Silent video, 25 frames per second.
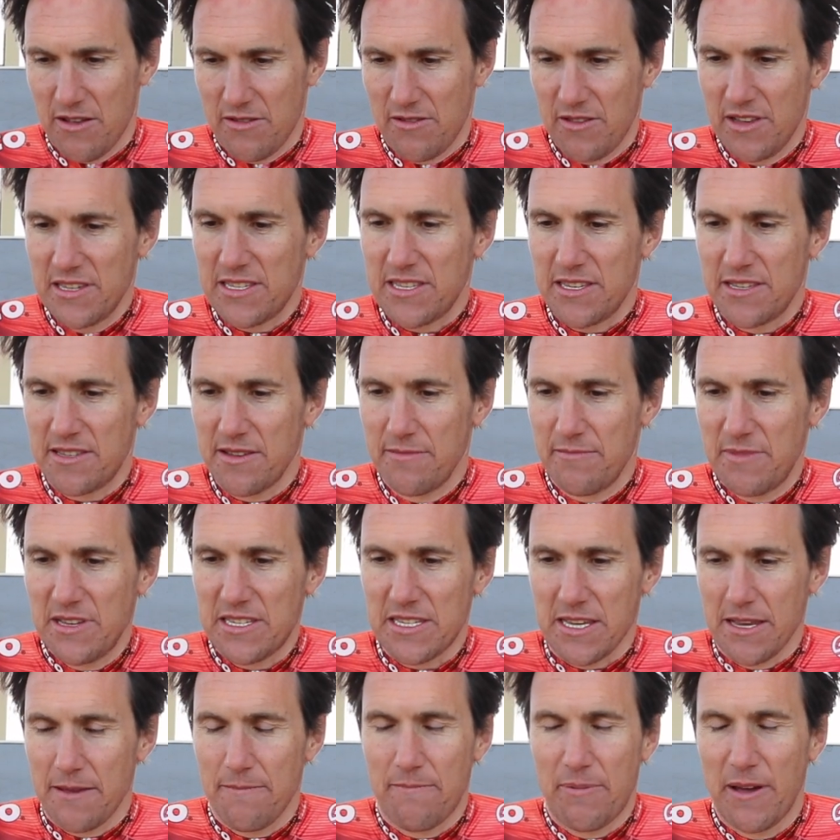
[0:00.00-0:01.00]
This is a
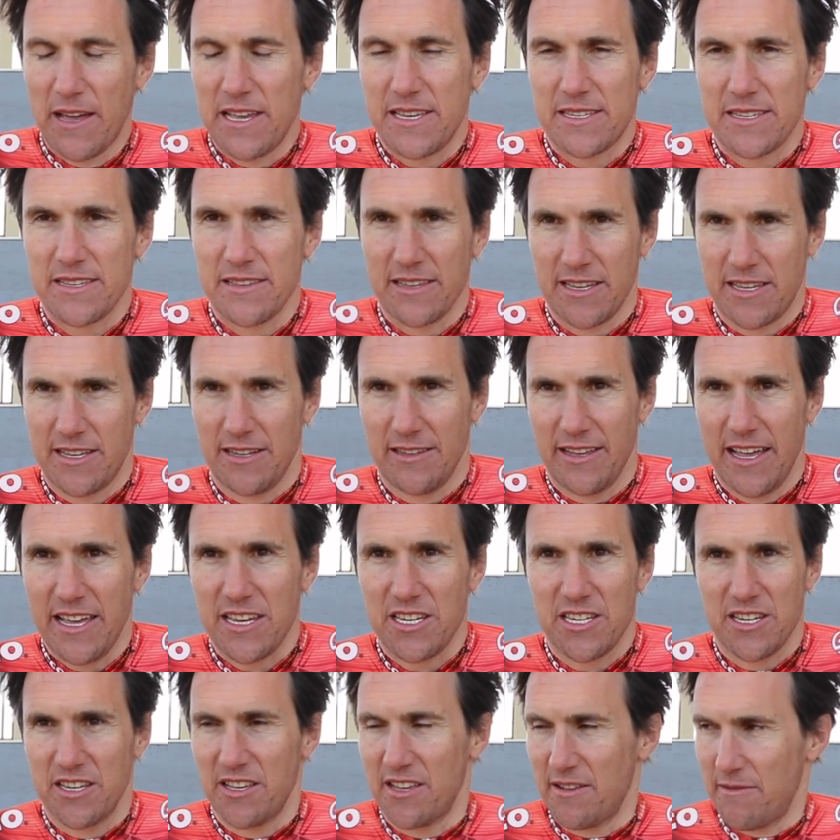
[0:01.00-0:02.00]
missing piece in the
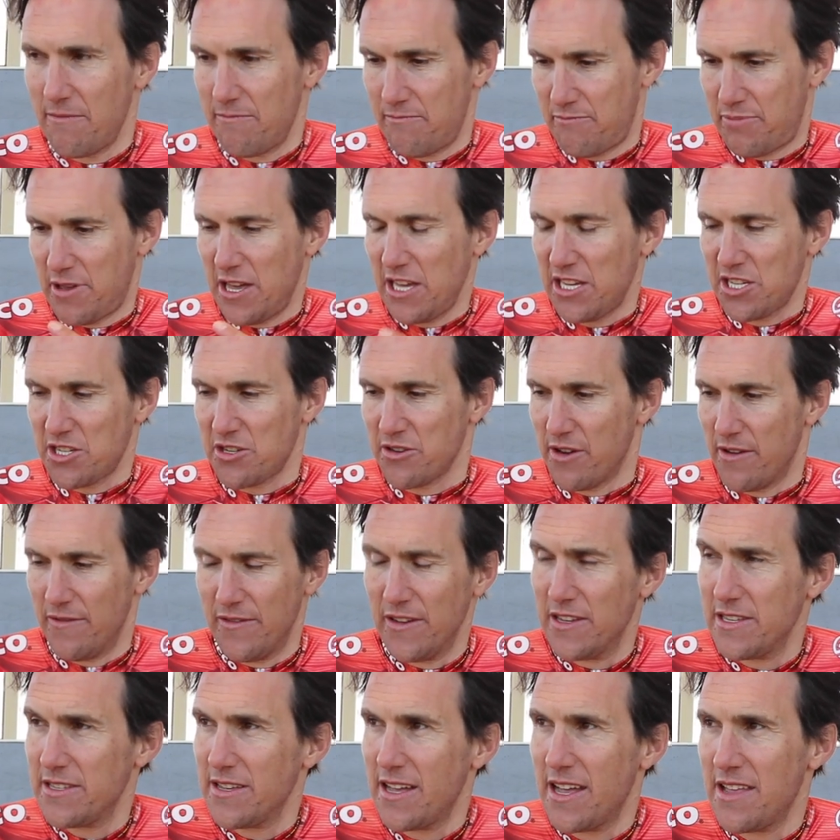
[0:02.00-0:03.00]
collection, a picture of
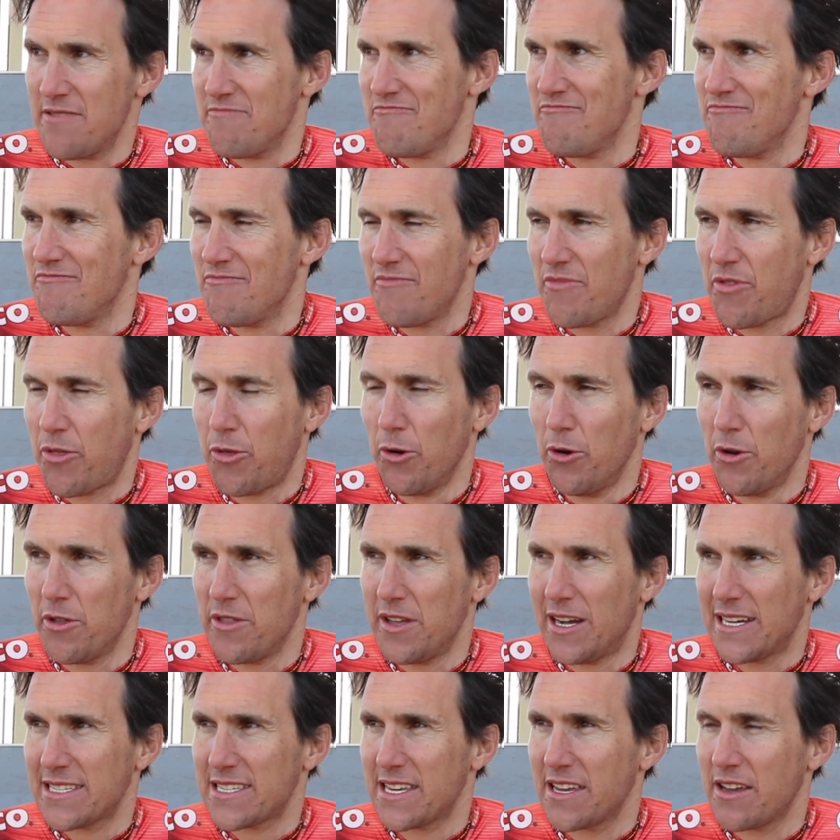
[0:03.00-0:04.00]
it, and thought
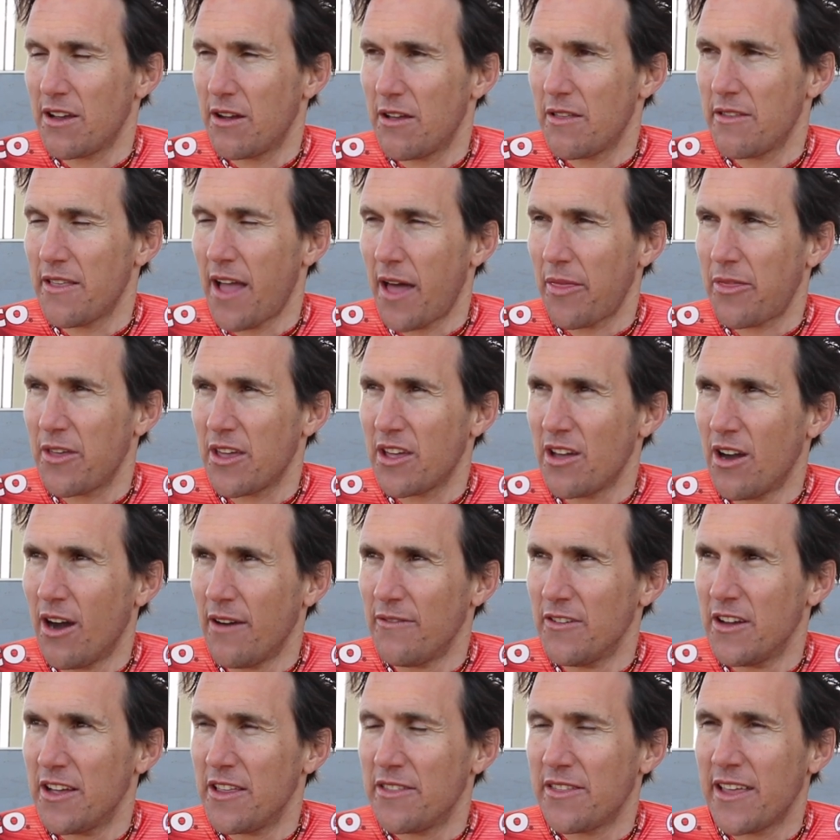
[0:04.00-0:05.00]
nothing nothing
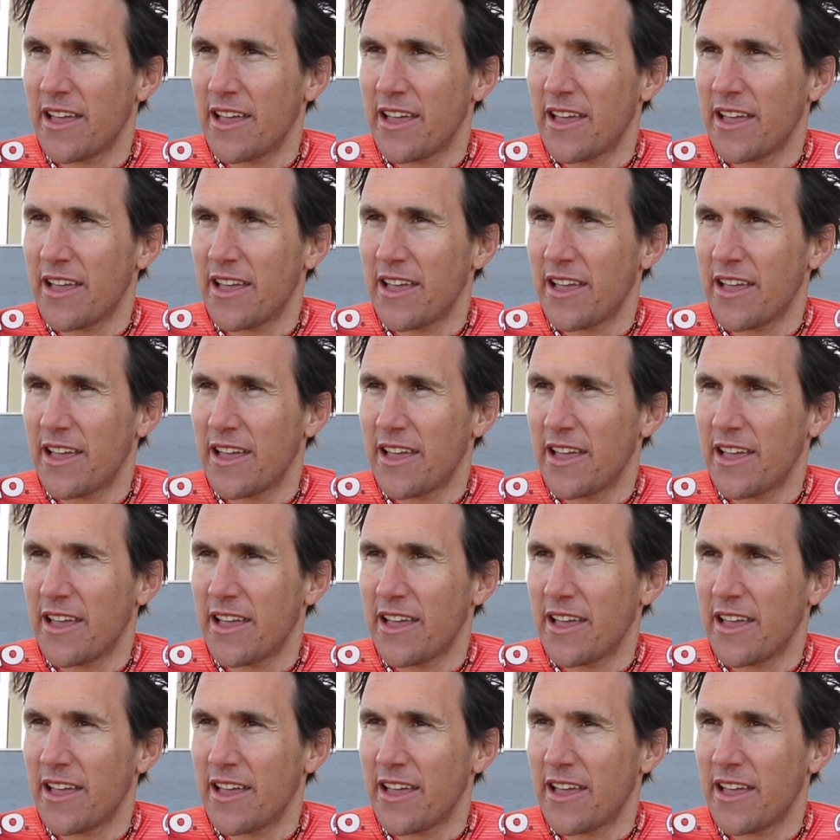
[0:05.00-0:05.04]
of it.